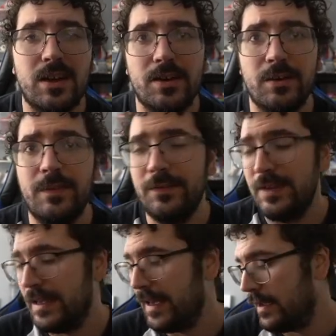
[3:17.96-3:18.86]

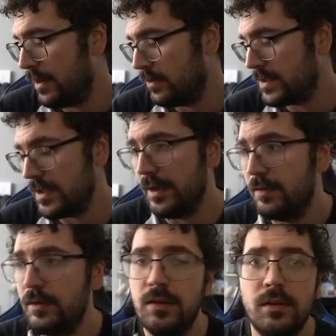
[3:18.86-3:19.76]
150k, I would say.
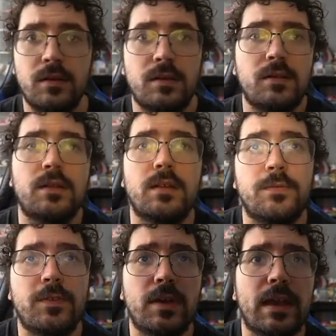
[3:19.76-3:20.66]

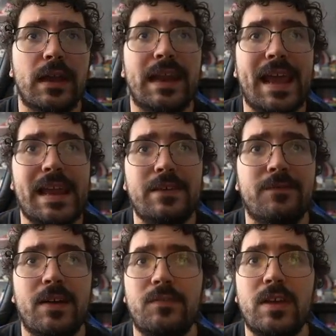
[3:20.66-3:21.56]
If you get an 80,
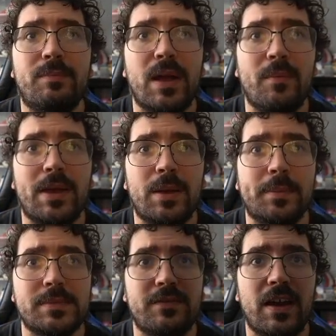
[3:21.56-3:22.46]
if you get bare
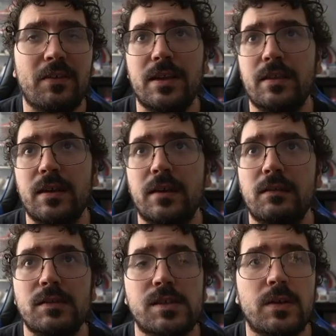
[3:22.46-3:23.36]
minimums of everything.
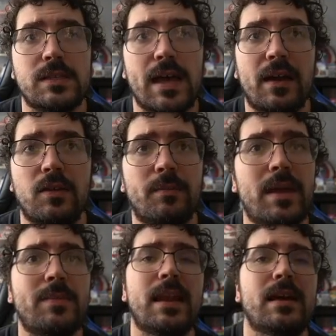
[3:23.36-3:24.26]
So it's, I don't know,
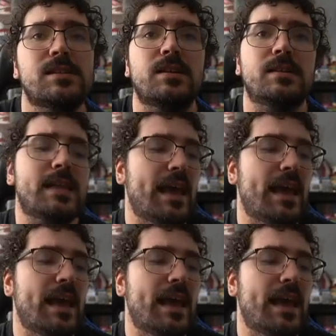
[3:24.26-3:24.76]
maybe not as good as the